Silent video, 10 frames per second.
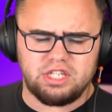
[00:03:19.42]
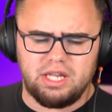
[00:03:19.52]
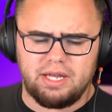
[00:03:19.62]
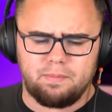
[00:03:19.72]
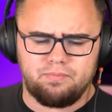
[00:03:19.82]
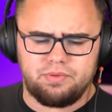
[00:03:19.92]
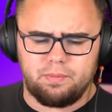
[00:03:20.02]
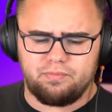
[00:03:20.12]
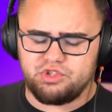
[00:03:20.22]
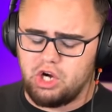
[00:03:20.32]
to like,
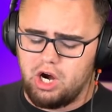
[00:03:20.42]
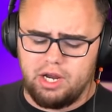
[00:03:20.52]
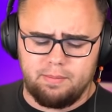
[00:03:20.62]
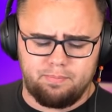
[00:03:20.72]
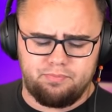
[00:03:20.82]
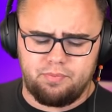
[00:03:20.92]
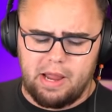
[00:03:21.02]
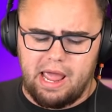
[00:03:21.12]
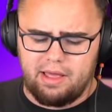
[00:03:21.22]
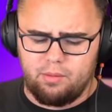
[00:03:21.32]
sorry,
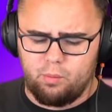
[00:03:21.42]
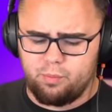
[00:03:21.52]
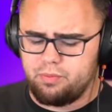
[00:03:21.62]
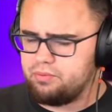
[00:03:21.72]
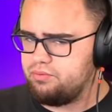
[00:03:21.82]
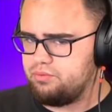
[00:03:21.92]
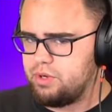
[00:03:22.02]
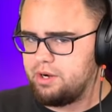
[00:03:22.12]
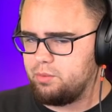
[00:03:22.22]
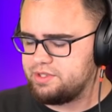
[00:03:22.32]
bad.
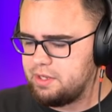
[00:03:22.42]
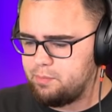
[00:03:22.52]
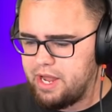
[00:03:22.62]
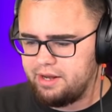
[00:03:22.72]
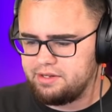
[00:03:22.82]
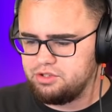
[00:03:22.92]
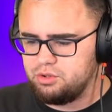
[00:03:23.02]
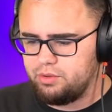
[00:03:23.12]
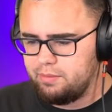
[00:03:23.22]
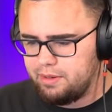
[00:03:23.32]
I don't want to say bad because, you
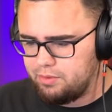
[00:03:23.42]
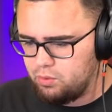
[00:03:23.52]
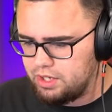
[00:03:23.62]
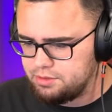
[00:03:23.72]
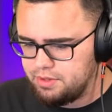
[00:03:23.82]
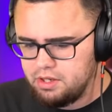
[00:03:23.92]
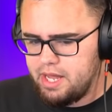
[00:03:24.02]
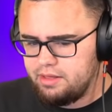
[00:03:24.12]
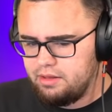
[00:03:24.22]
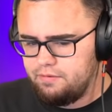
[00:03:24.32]
know, they might be watching me.
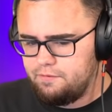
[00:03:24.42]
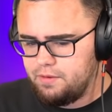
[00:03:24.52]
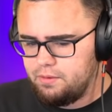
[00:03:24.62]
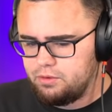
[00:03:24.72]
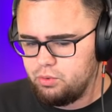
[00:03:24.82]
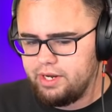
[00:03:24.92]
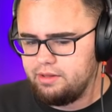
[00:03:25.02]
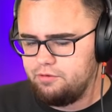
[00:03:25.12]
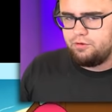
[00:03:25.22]
Badly photo, greatly